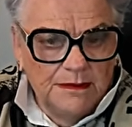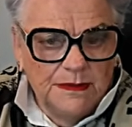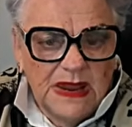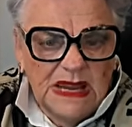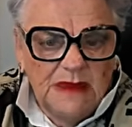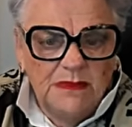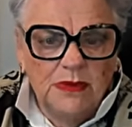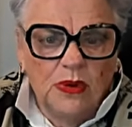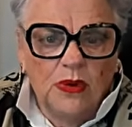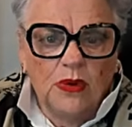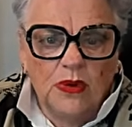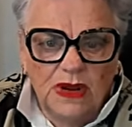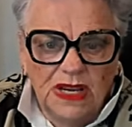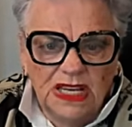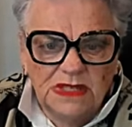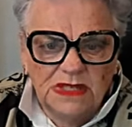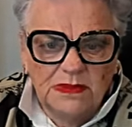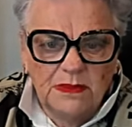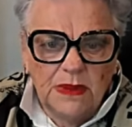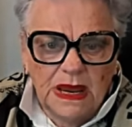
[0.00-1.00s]

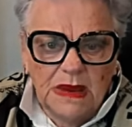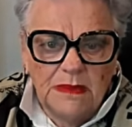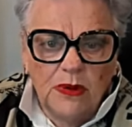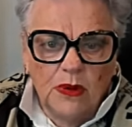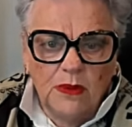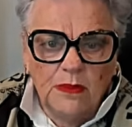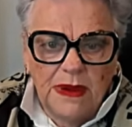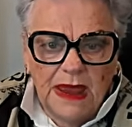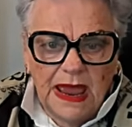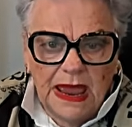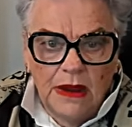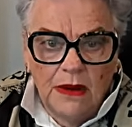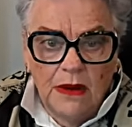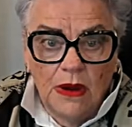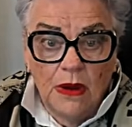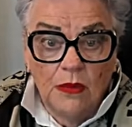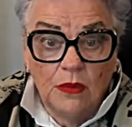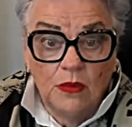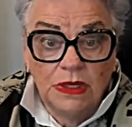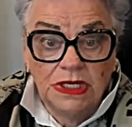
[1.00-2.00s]
it's people
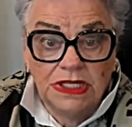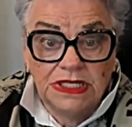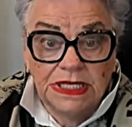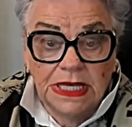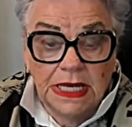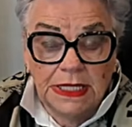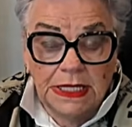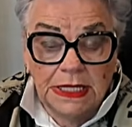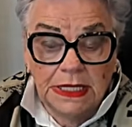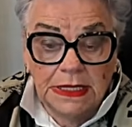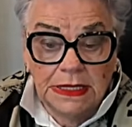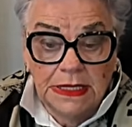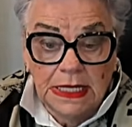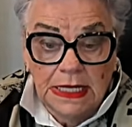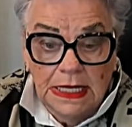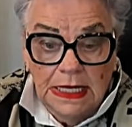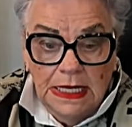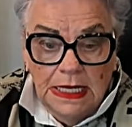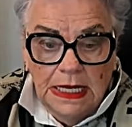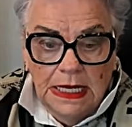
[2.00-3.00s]
power. We said it
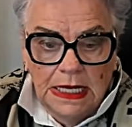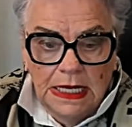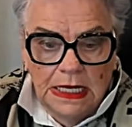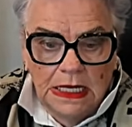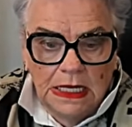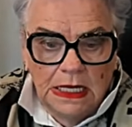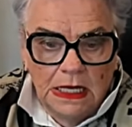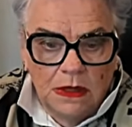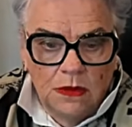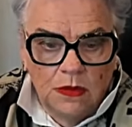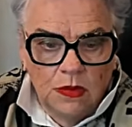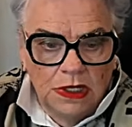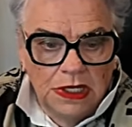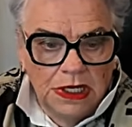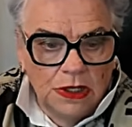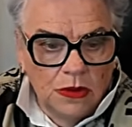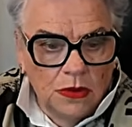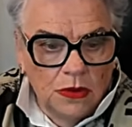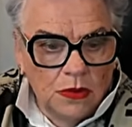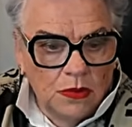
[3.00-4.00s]
a
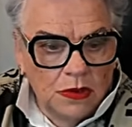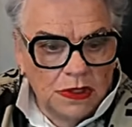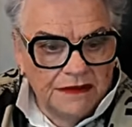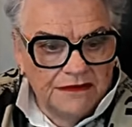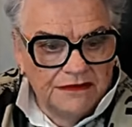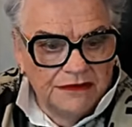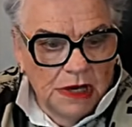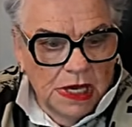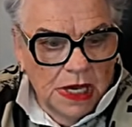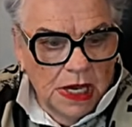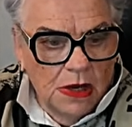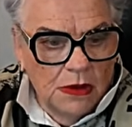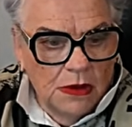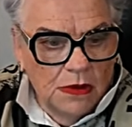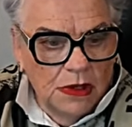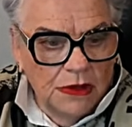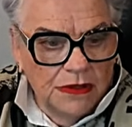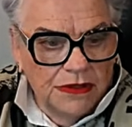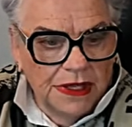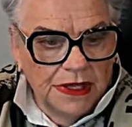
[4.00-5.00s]
week or whatever
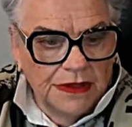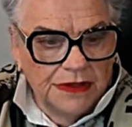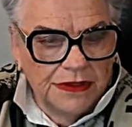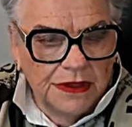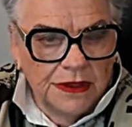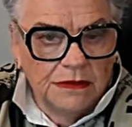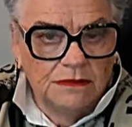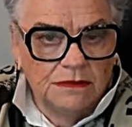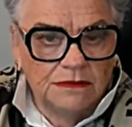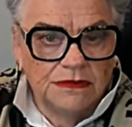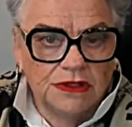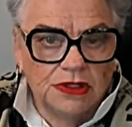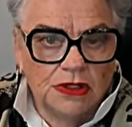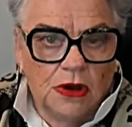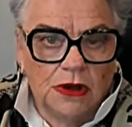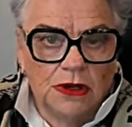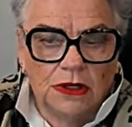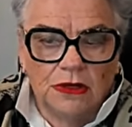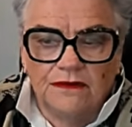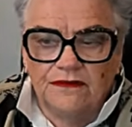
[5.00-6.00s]
ago. I think the
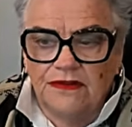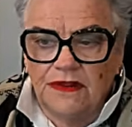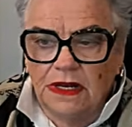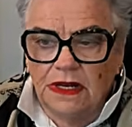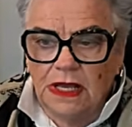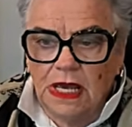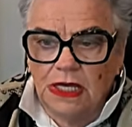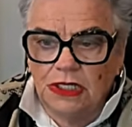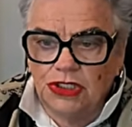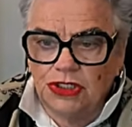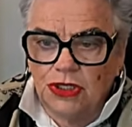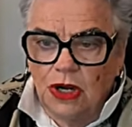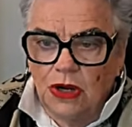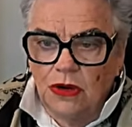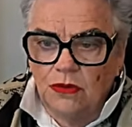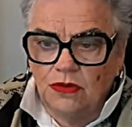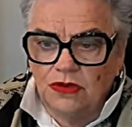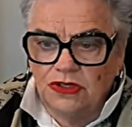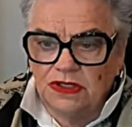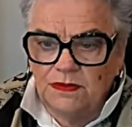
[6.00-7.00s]
title of the last
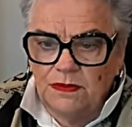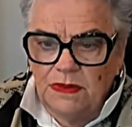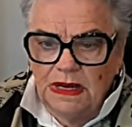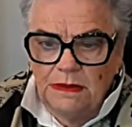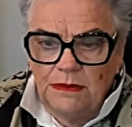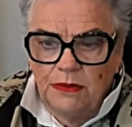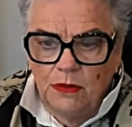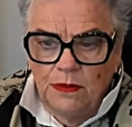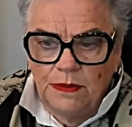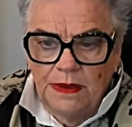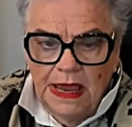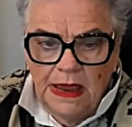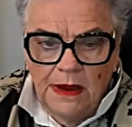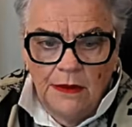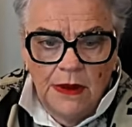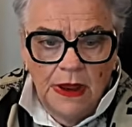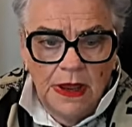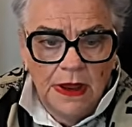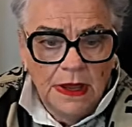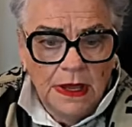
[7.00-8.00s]
show was People
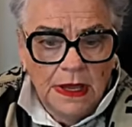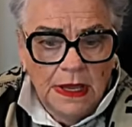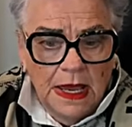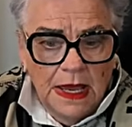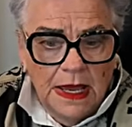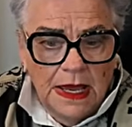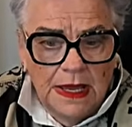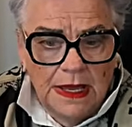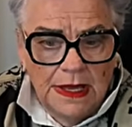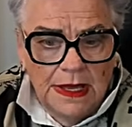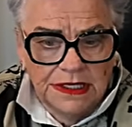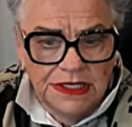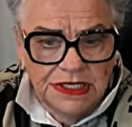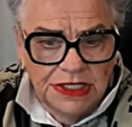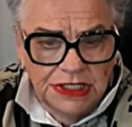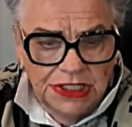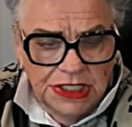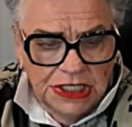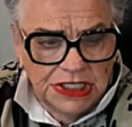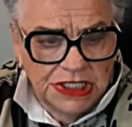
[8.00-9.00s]
Power,
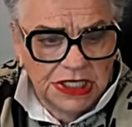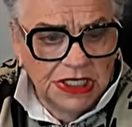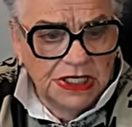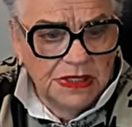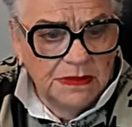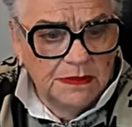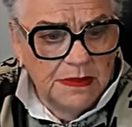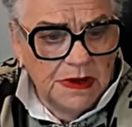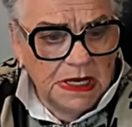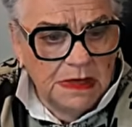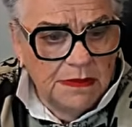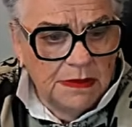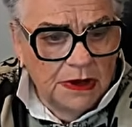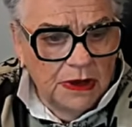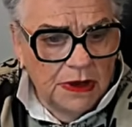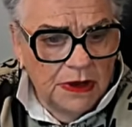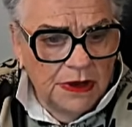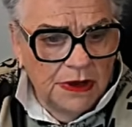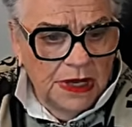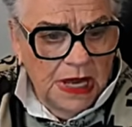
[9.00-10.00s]
suggesting to
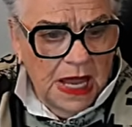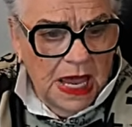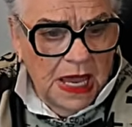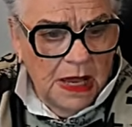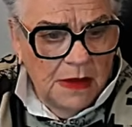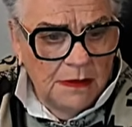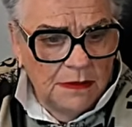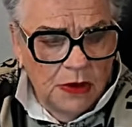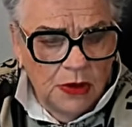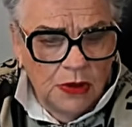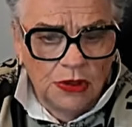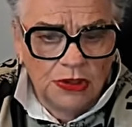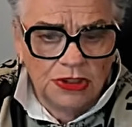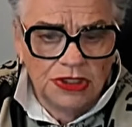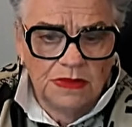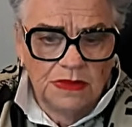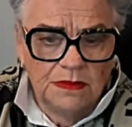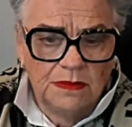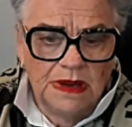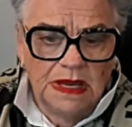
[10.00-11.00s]
people and
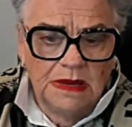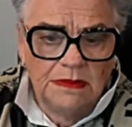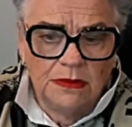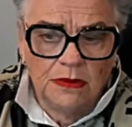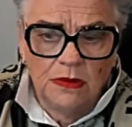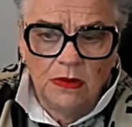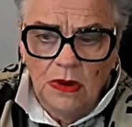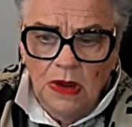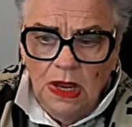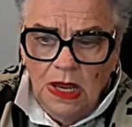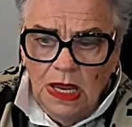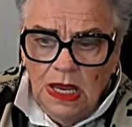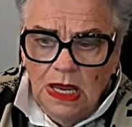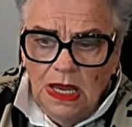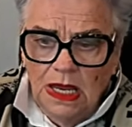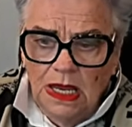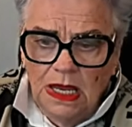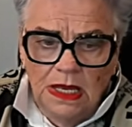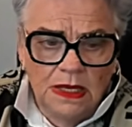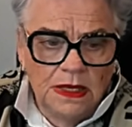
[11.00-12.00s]
urging people
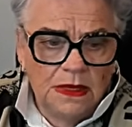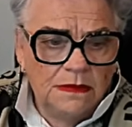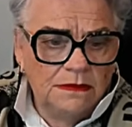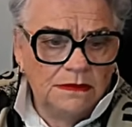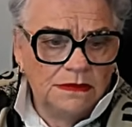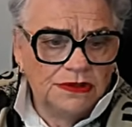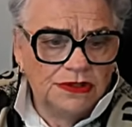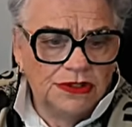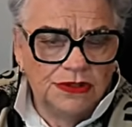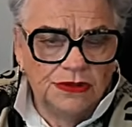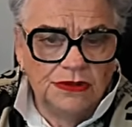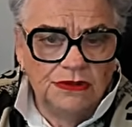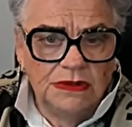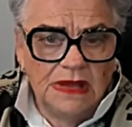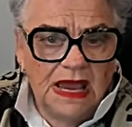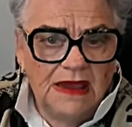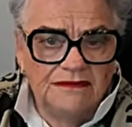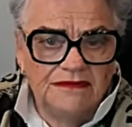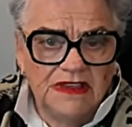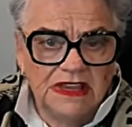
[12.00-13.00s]
to
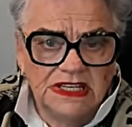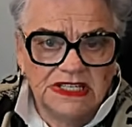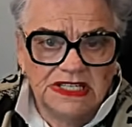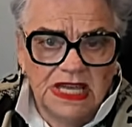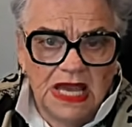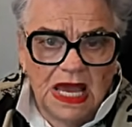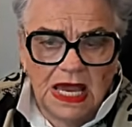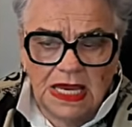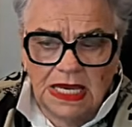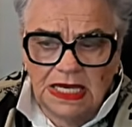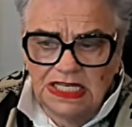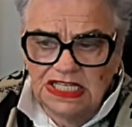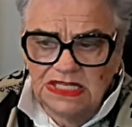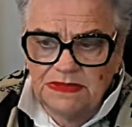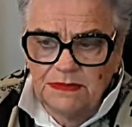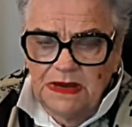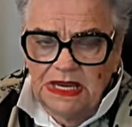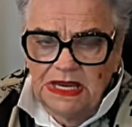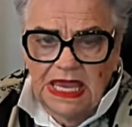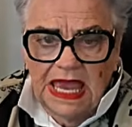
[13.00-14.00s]
have their say,
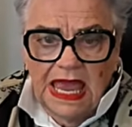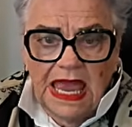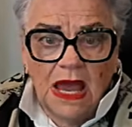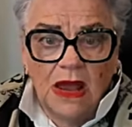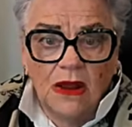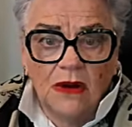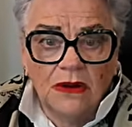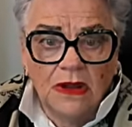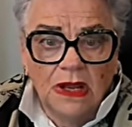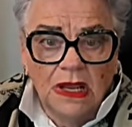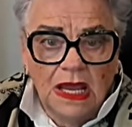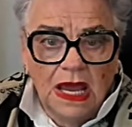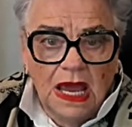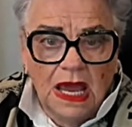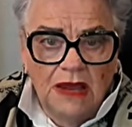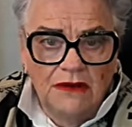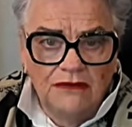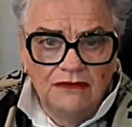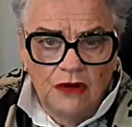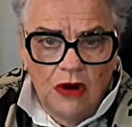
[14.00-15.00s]
speak out.
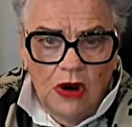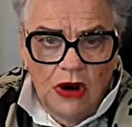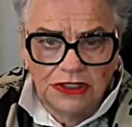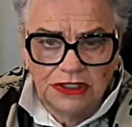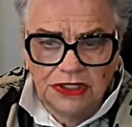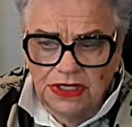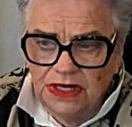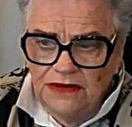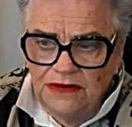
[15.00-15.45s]
Right?